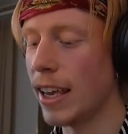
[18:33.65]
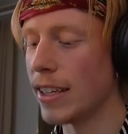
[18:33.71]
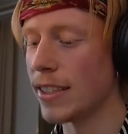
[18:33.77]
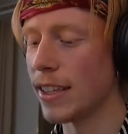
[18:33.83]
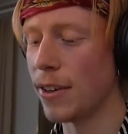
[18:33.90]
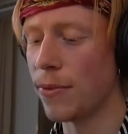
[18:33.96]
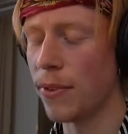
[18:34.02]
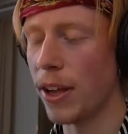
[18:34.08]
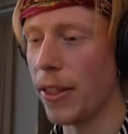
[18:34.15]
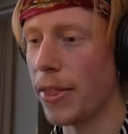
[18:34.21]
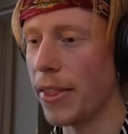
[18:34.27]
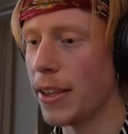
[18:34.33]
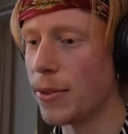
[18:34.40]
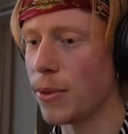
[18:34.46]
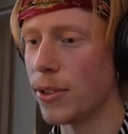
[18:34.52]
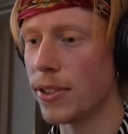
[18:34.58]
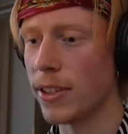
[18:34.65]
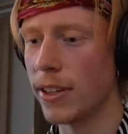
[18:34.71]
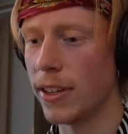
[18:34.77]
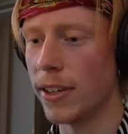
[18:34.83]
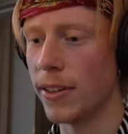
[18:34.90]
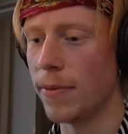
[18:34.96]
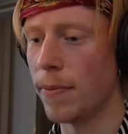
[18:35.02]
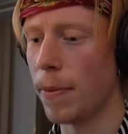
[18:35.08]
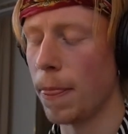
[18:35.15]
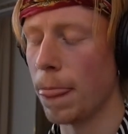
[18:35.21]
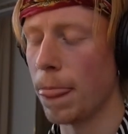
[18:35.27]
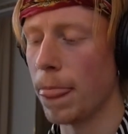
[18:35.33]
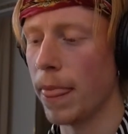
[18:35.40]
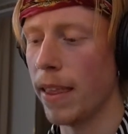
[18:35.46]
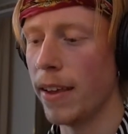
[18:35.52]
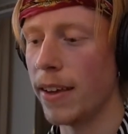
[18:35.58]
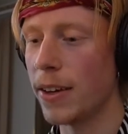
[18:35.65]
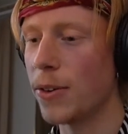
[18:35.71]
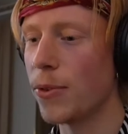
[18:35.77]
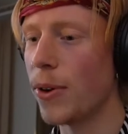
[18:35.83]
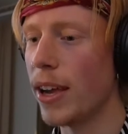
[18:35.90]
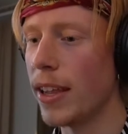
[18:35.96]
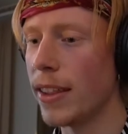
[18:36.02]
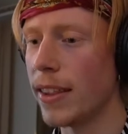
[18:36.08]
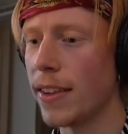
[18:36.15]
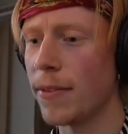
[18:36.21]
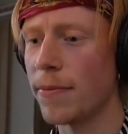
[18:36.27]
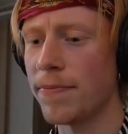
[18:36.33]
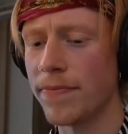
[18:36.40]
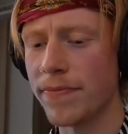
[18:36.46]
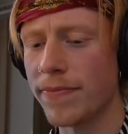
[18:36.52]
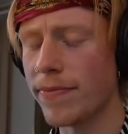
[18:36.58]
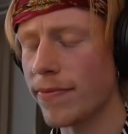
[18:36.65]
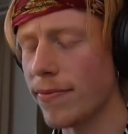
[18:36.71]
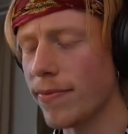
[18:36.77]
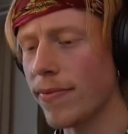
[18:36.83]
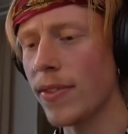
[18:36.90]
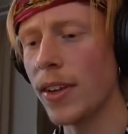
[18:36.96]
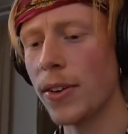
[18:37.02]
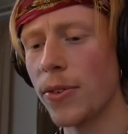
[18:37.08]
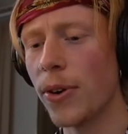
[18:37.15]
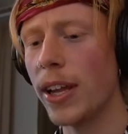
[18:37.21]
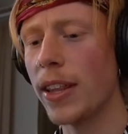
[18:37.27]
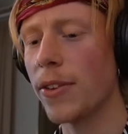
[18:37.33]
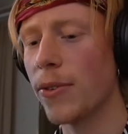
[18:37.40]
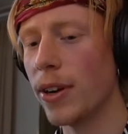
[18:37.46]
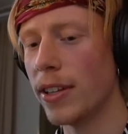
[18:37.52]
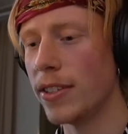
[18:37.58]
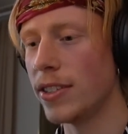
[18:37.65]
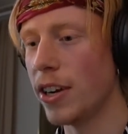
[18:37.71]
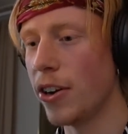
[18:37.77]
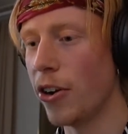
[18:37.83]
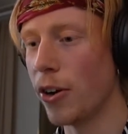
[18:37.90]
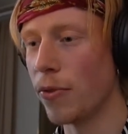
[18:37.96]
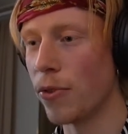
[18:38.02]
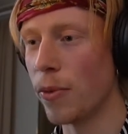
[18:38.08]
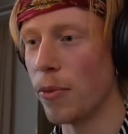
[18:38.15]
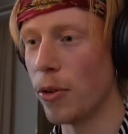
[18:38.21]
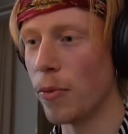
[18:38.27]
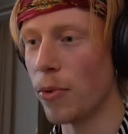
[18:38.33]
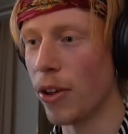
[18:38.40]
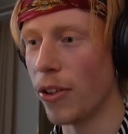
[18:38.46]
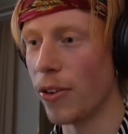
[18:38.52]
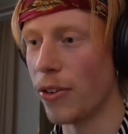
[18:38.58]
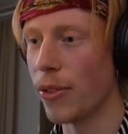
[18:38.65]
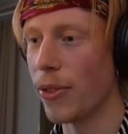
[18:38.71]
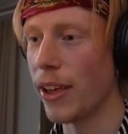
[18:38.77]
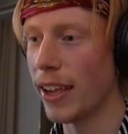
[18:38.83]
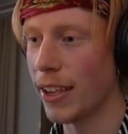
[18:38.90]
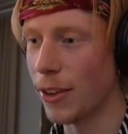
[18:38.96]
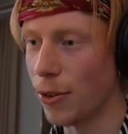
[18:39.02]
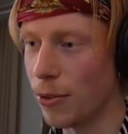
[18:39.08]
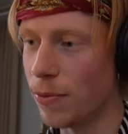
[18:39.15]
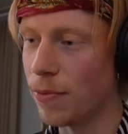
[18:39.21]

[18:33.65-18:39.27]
yes, I felt this was a great sharing from you, brother. Thank you.